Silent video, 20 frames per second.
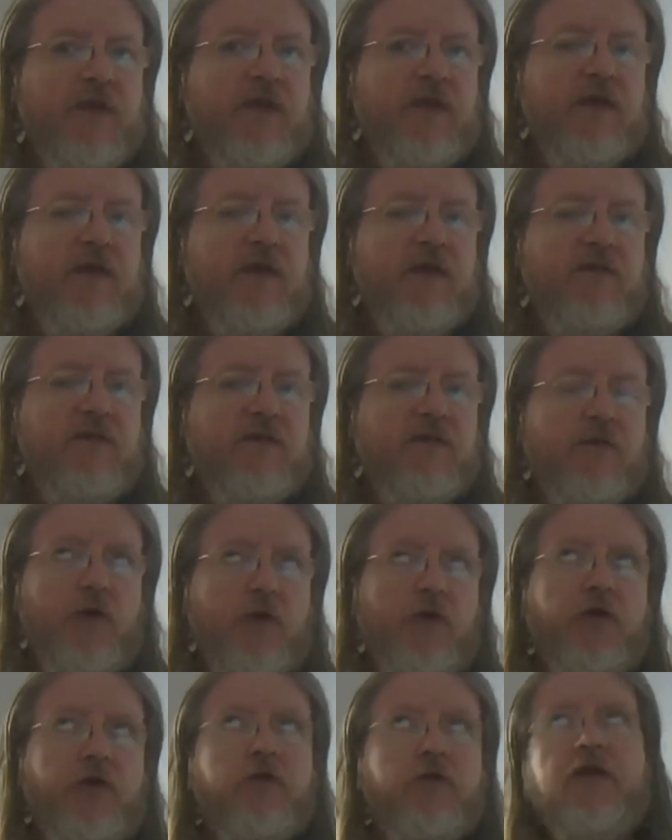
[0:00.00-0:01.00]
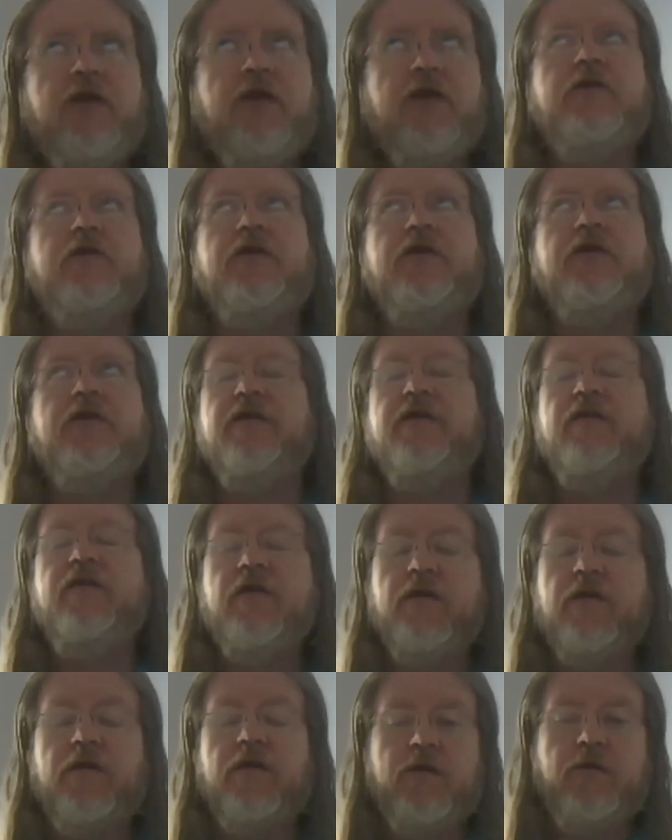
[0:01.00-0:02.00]
it's not only a good
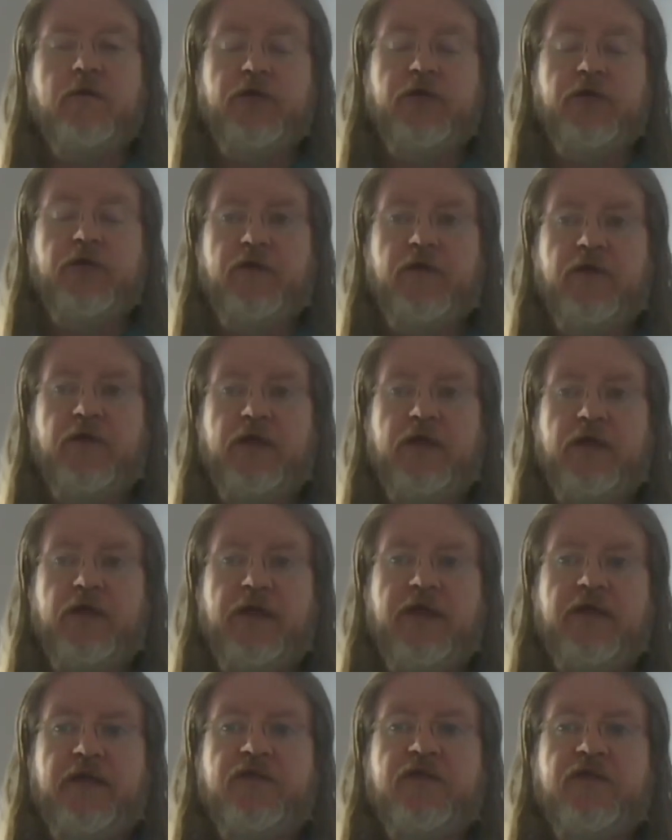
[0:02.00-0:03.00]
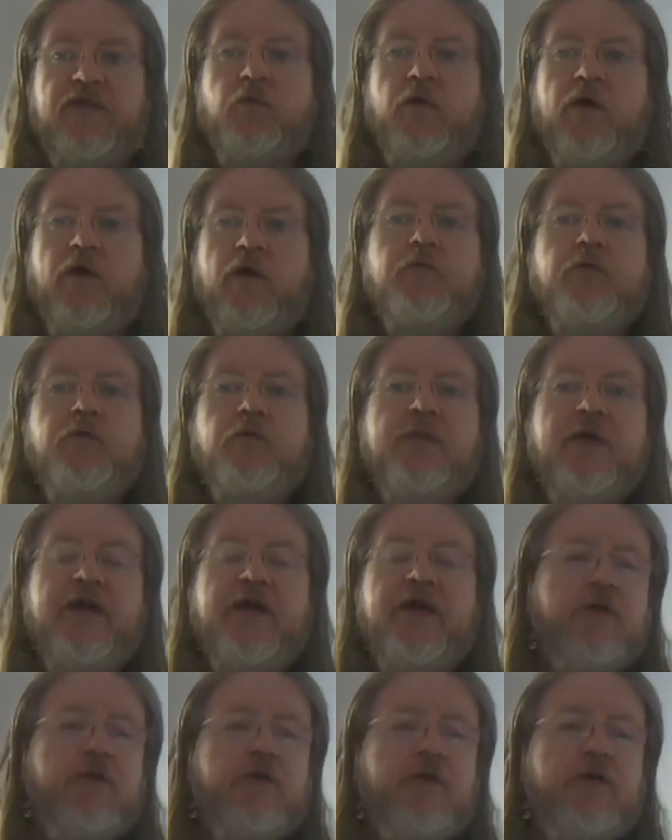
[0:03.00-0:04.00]
idea, but it's what will
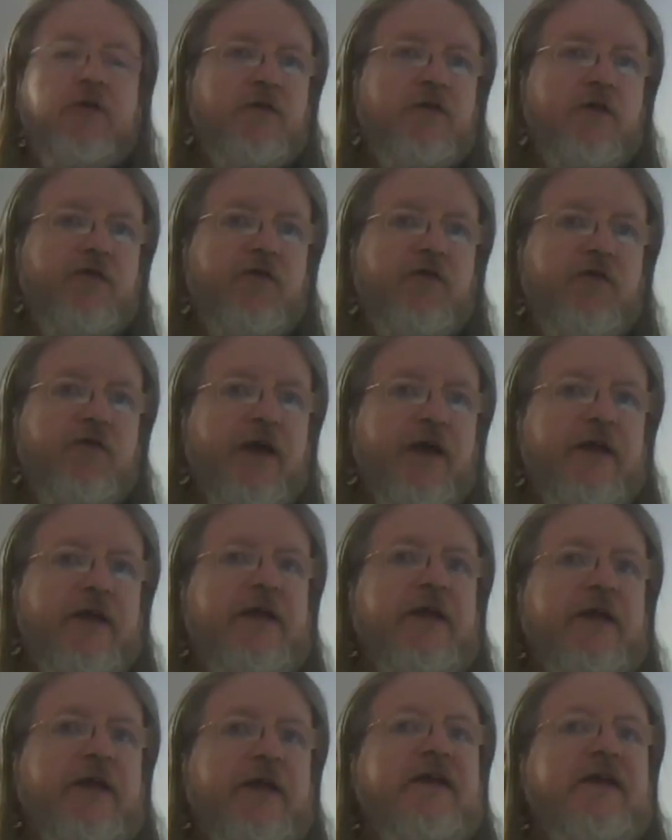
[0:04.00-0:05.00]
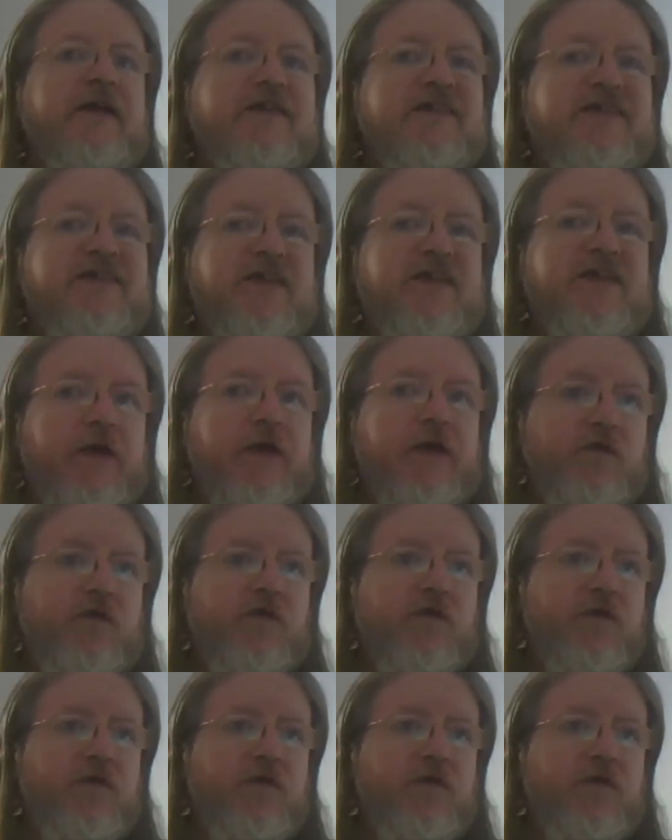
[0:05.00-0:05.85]
make your flying safe,